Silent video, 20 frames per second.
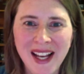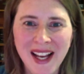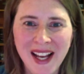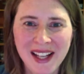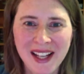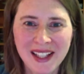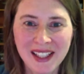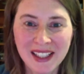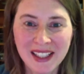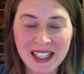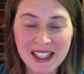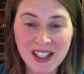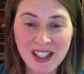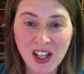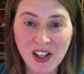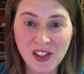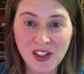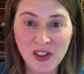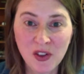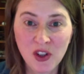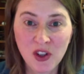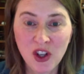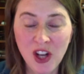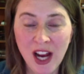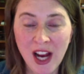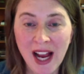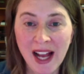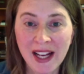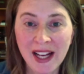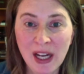Now let's also
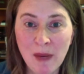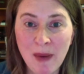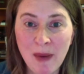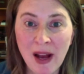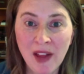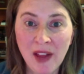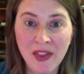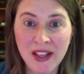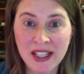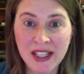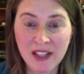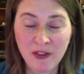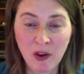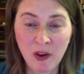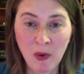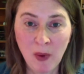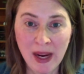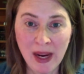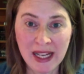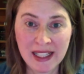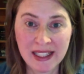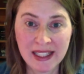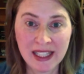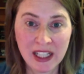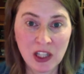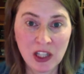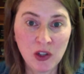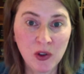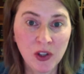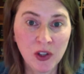chat about the different ways that
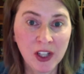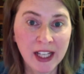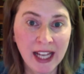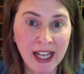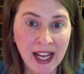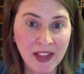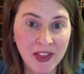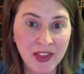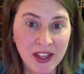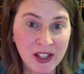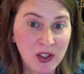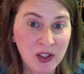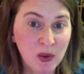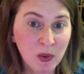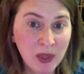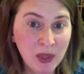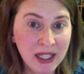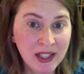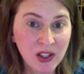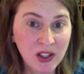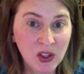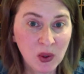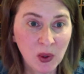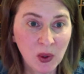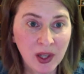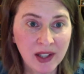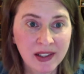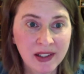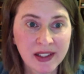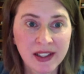you could get this
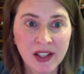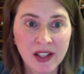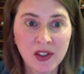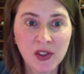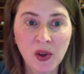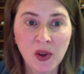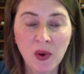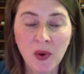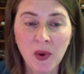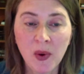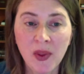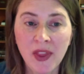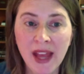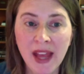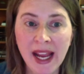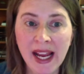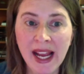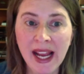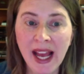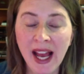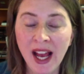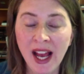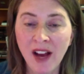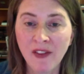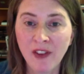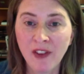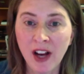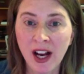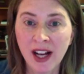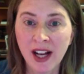resource. So they have
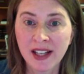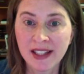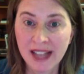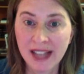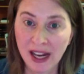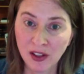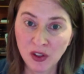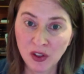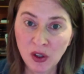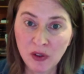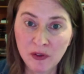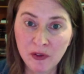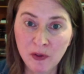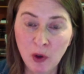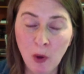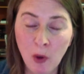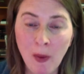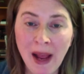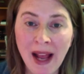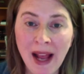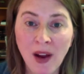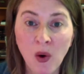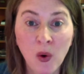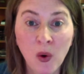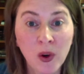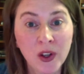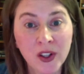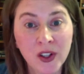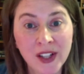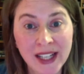a download format,
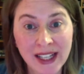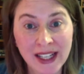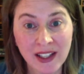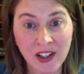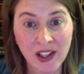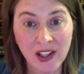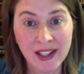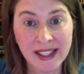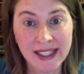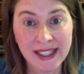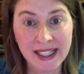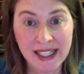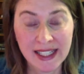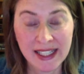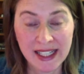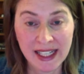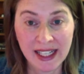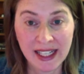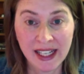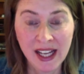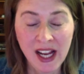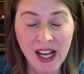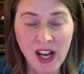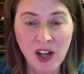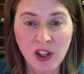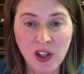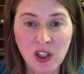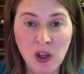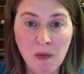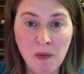or you can get it on CD.
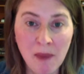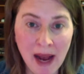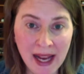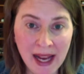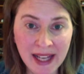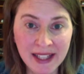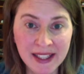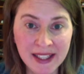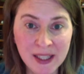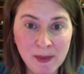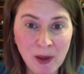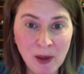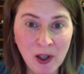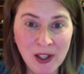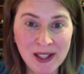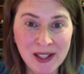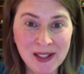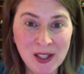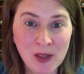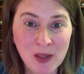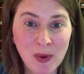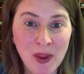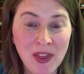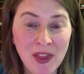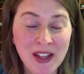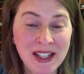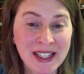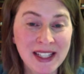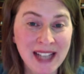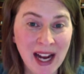So my experience is with
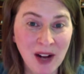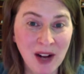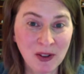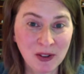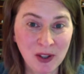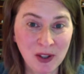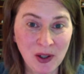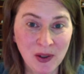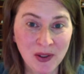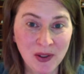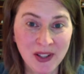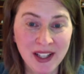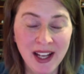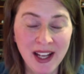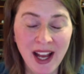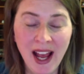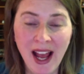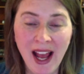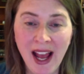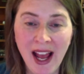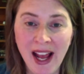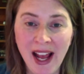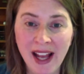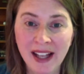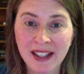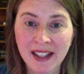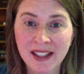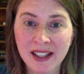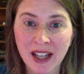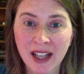the download,
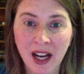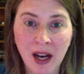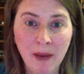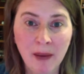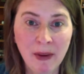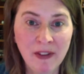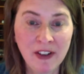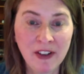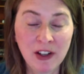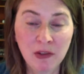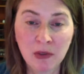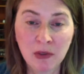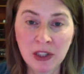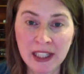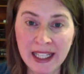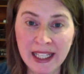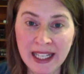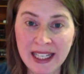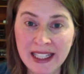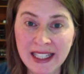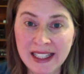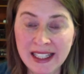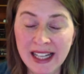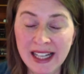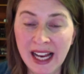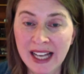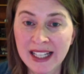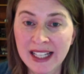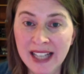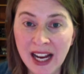and I find it really easy.
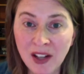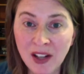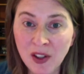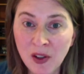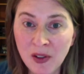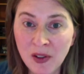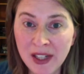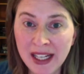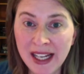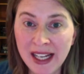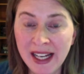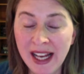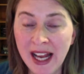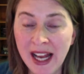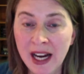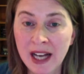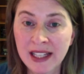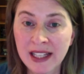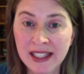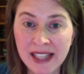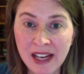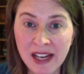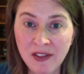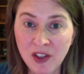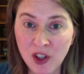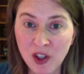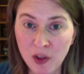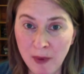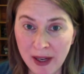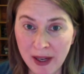I downloaded it and I saved it
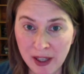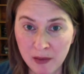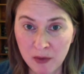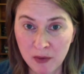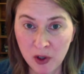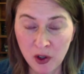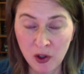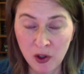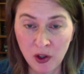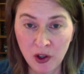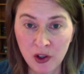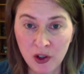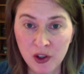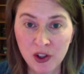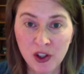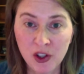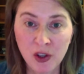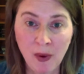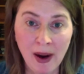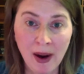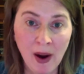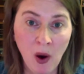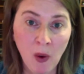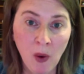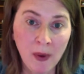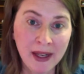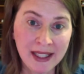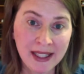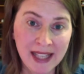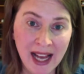to my computer, so I
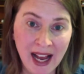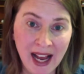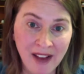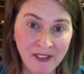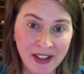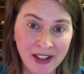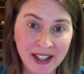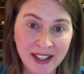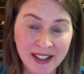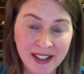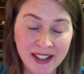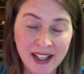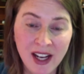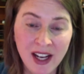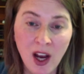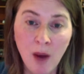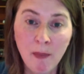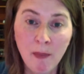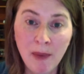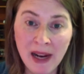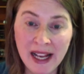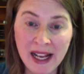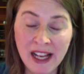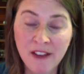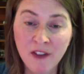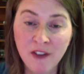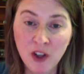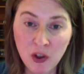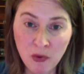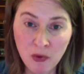always have it. But
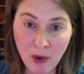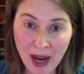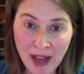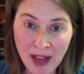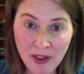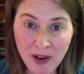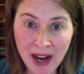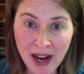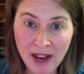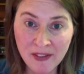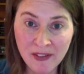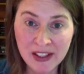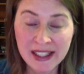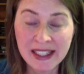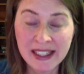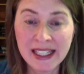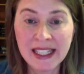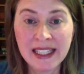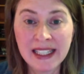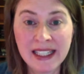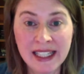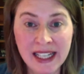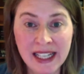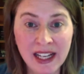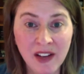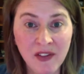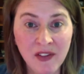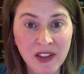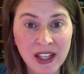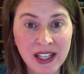if you'd rather have a CD
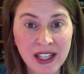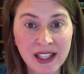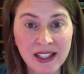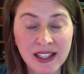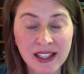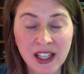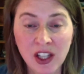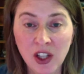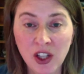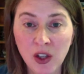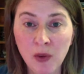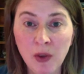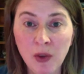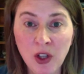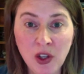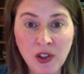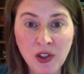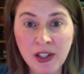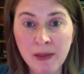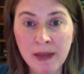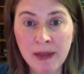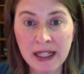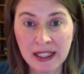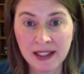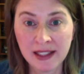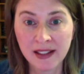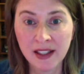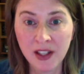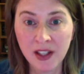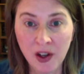of these, you would use them in
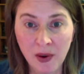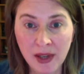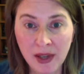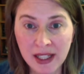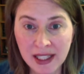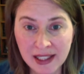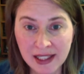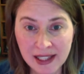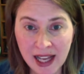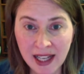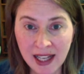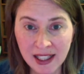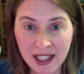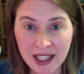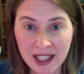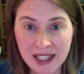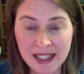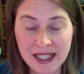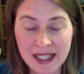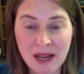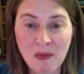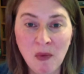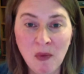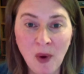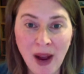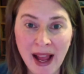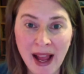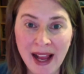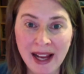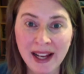exactly the same
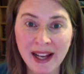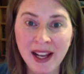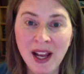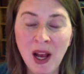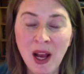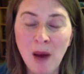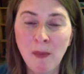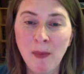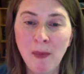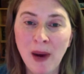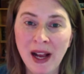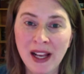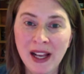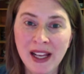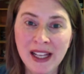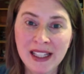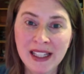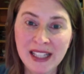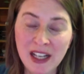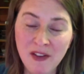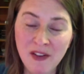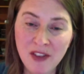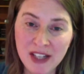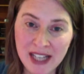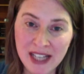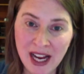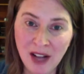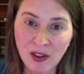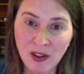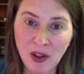way. But instead of the
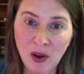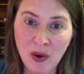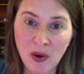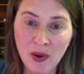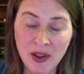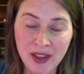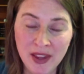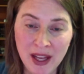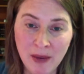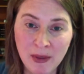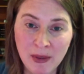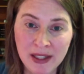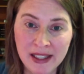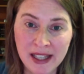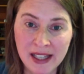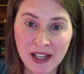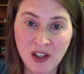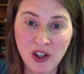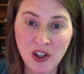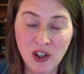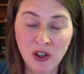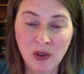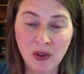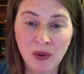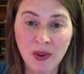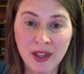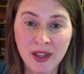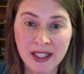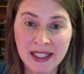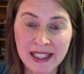download, they would send you
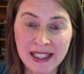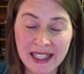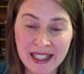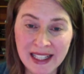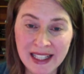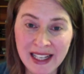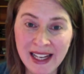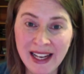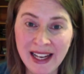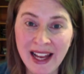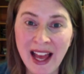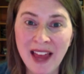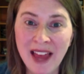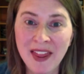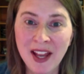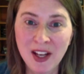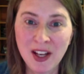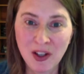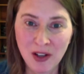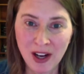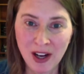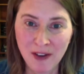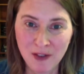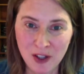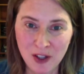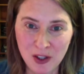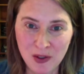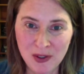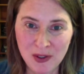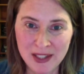the CD, and then you'd have to
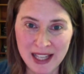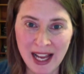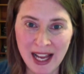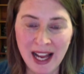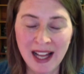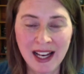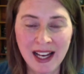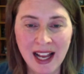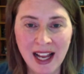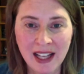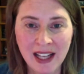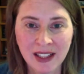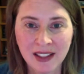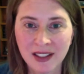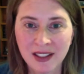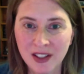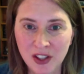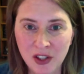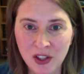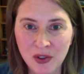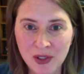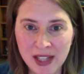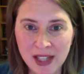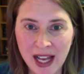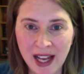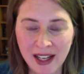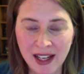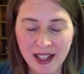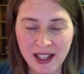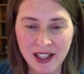use that
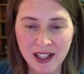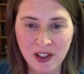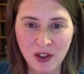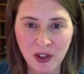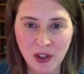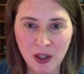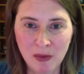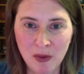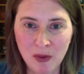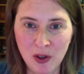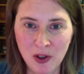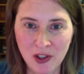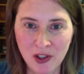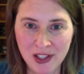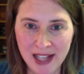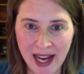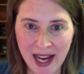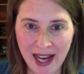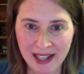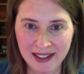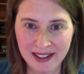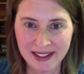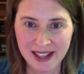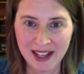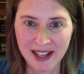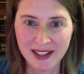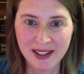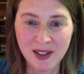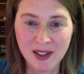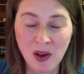in your computer to
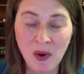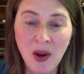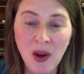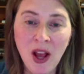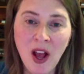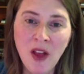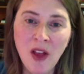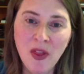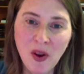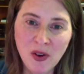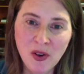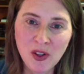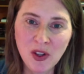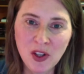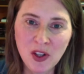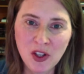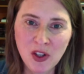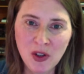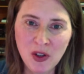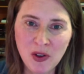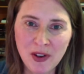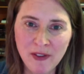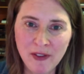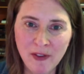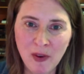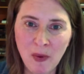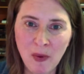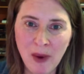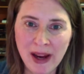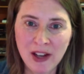access. So those are the two
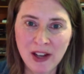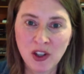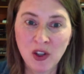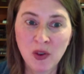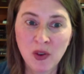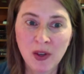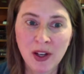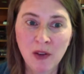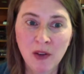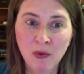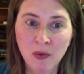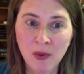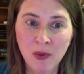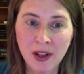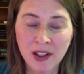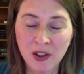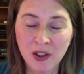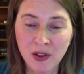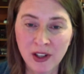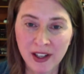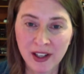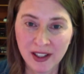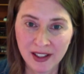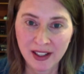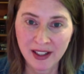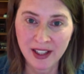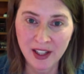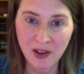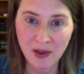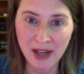different ways you can
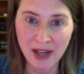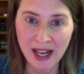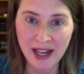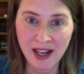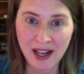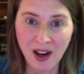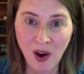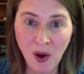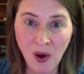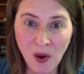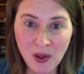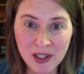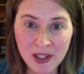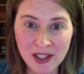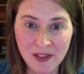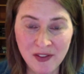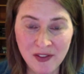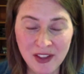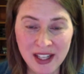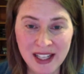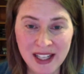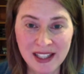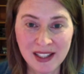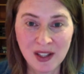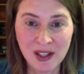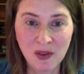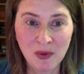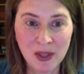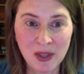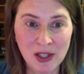get a hold of these
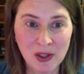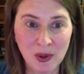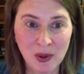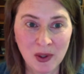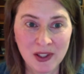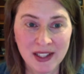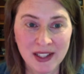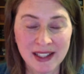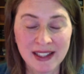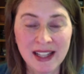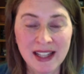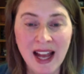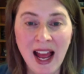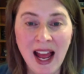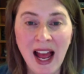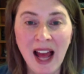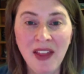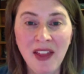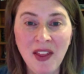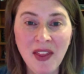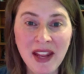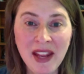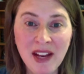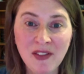resources. And then they have